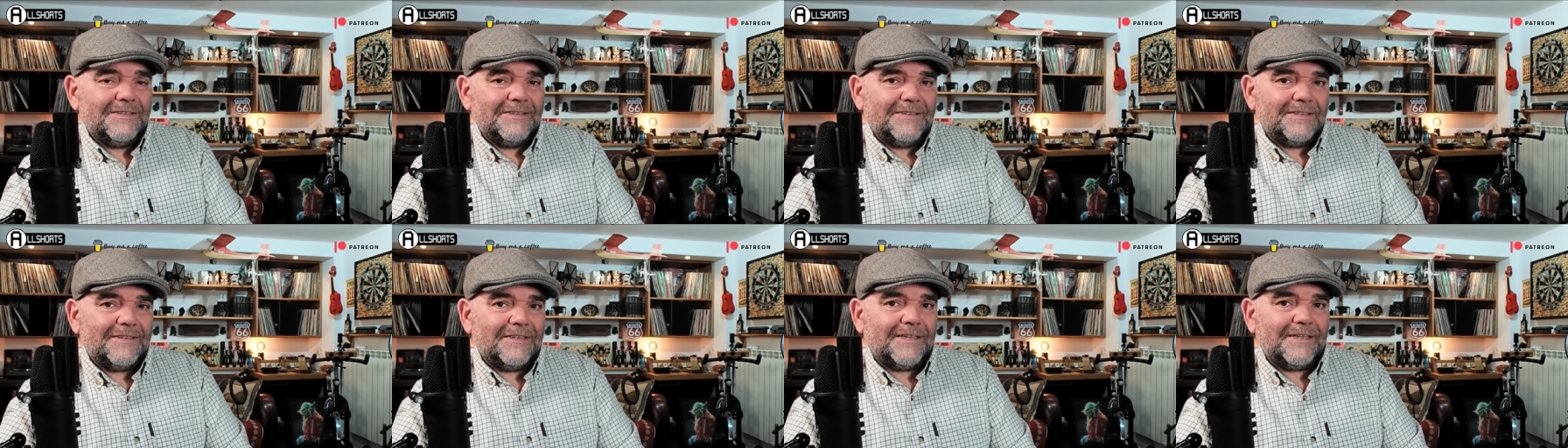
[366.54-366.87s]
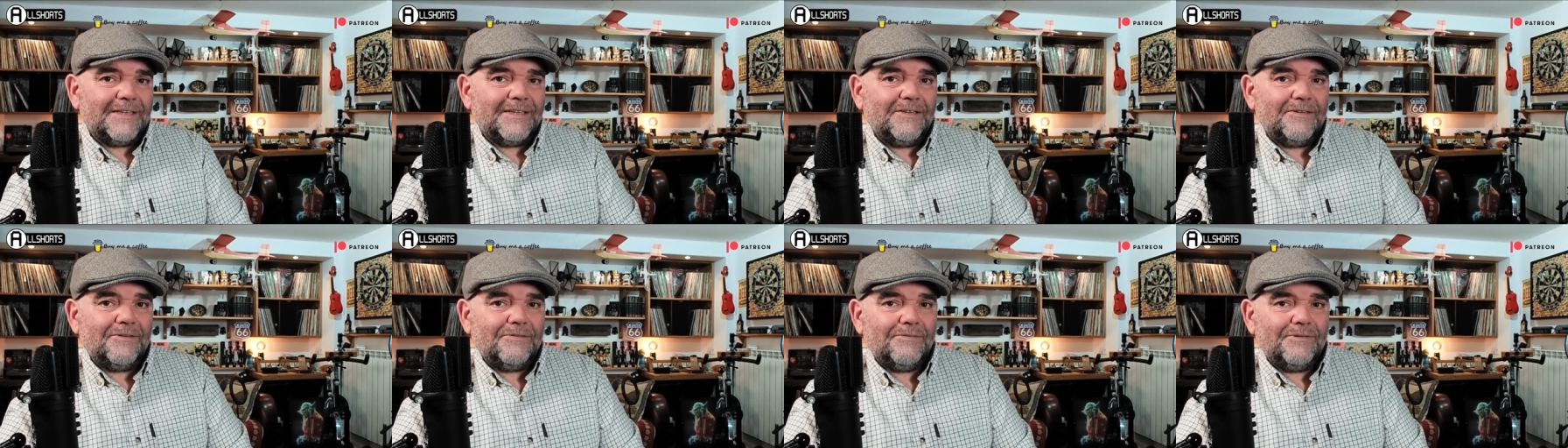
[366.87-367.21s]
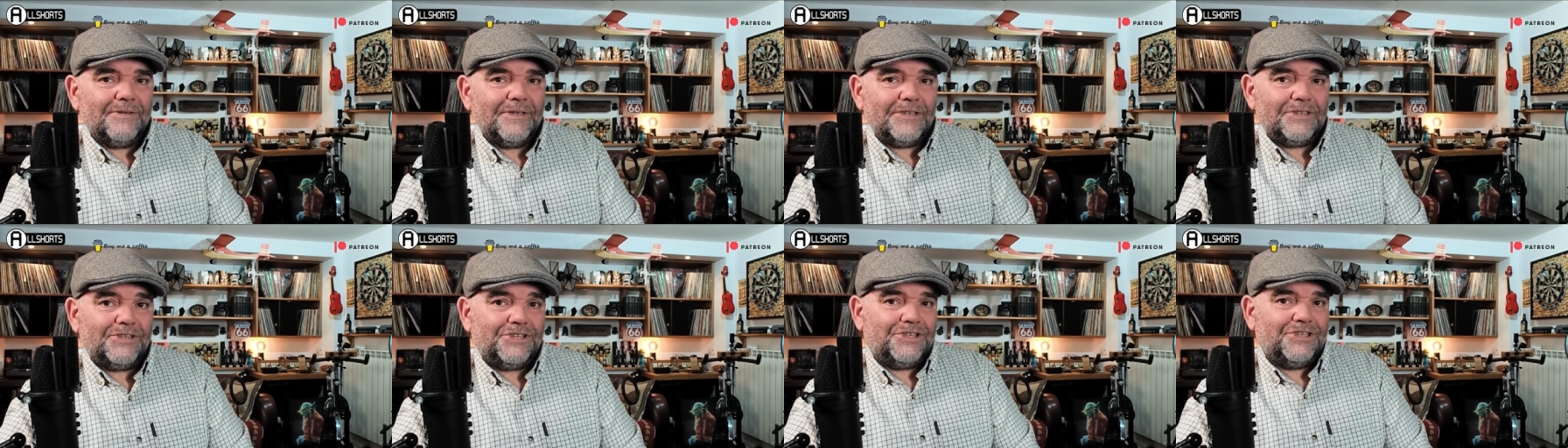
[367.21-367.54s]

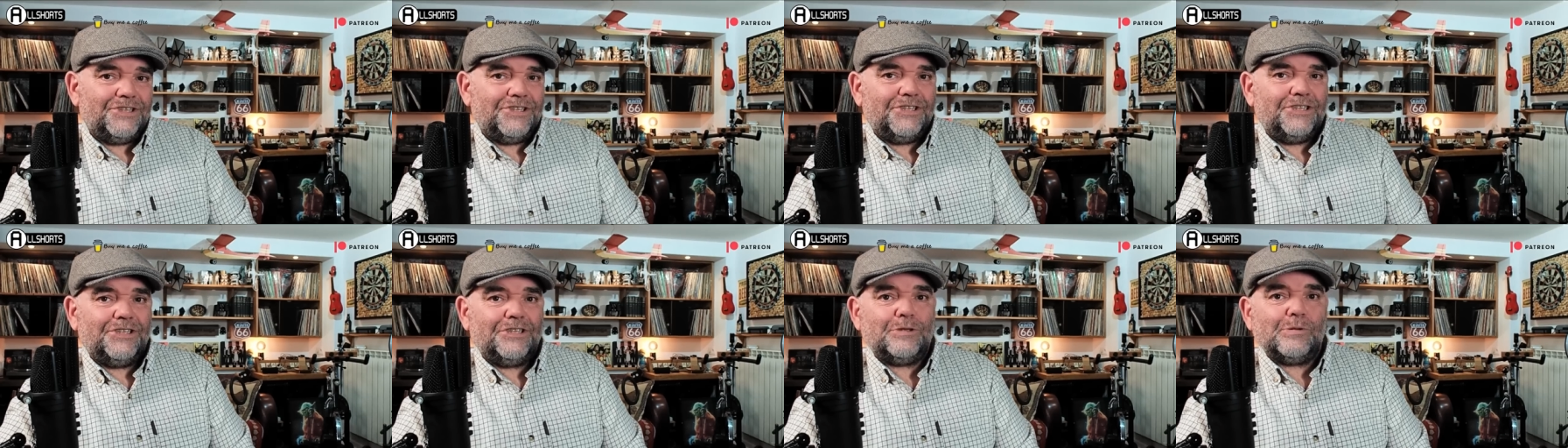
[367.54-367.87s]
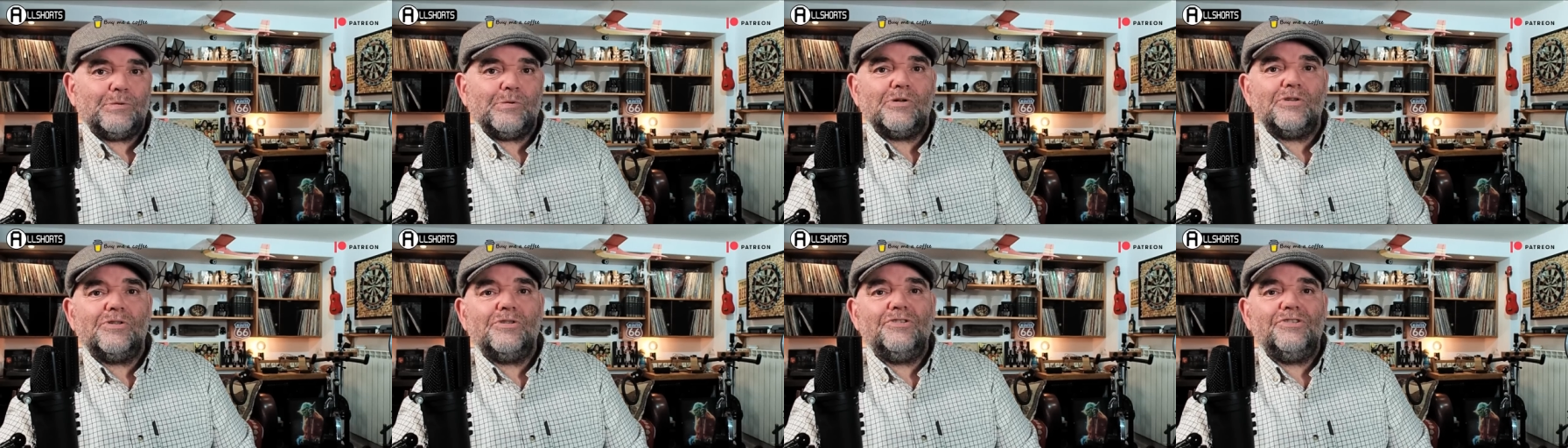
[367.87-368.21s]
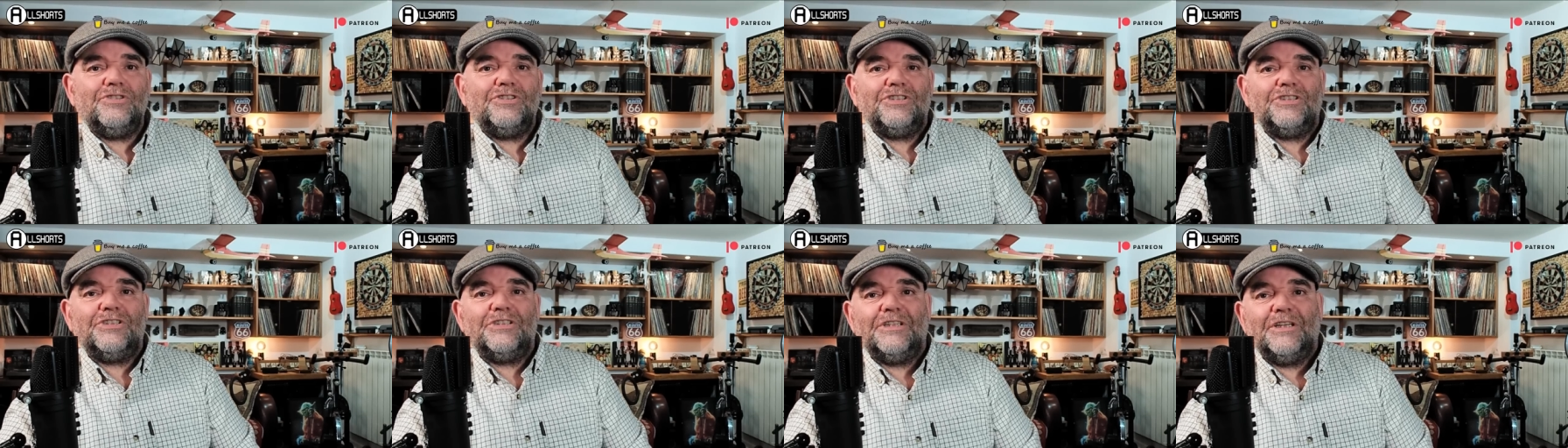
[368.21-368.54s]
Irish
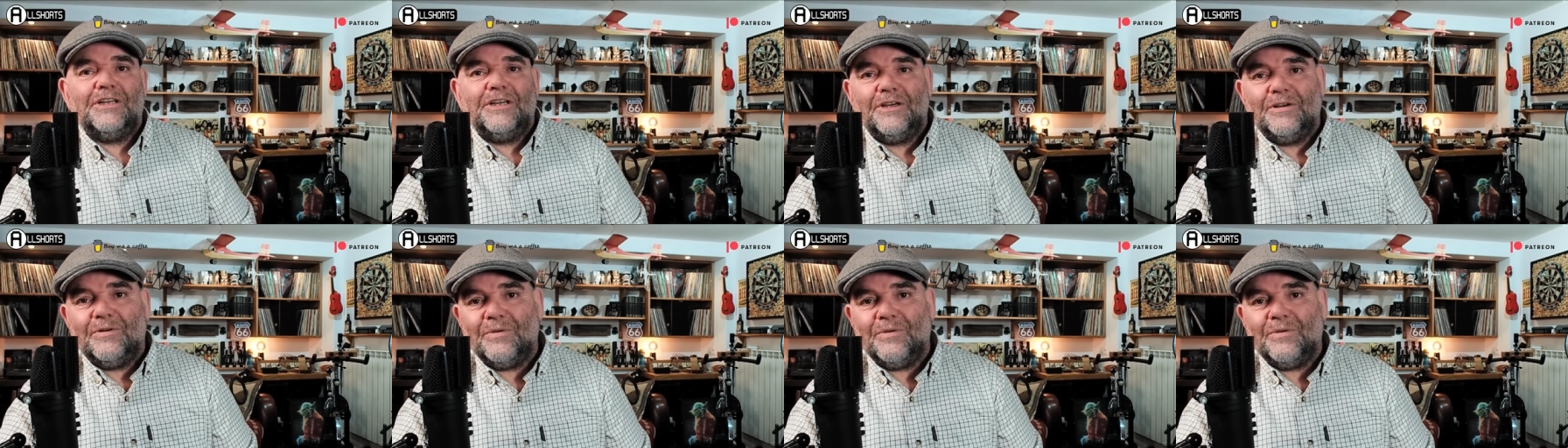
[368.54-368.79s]
was,